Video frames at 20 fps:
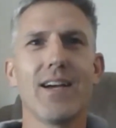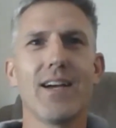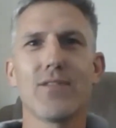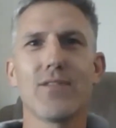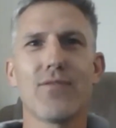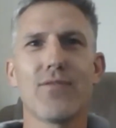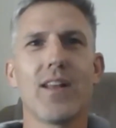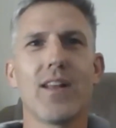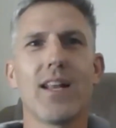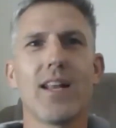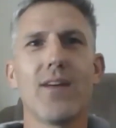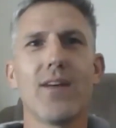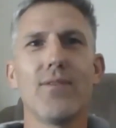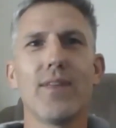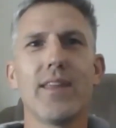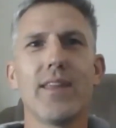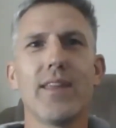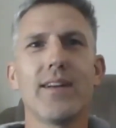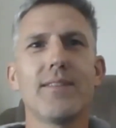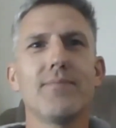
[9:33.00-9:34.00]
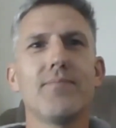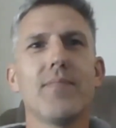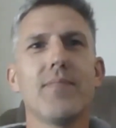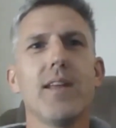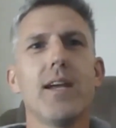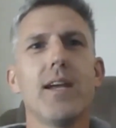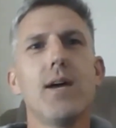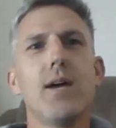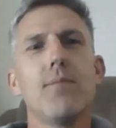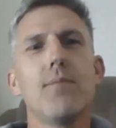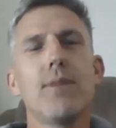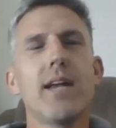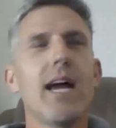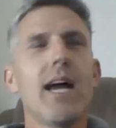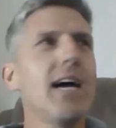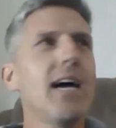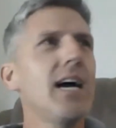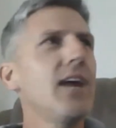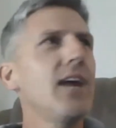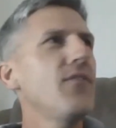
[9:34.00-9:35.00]
just fell in love with it. But
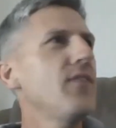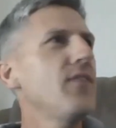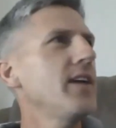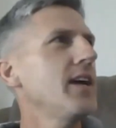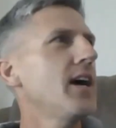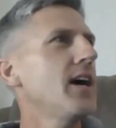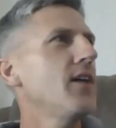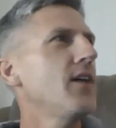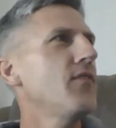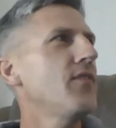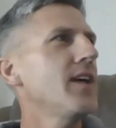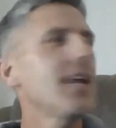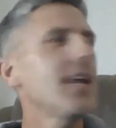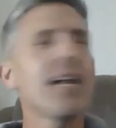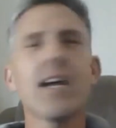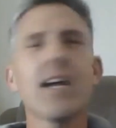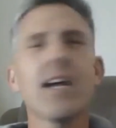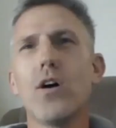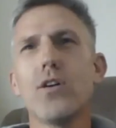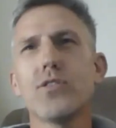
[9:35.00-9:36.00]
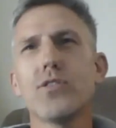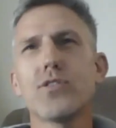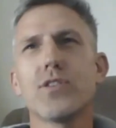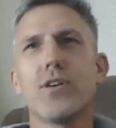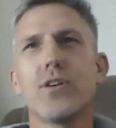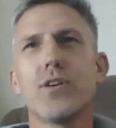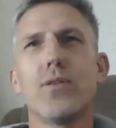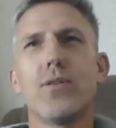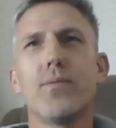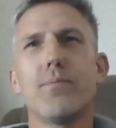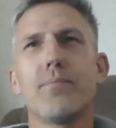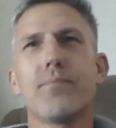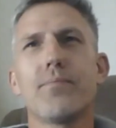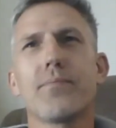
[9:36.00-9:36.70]
I feel like also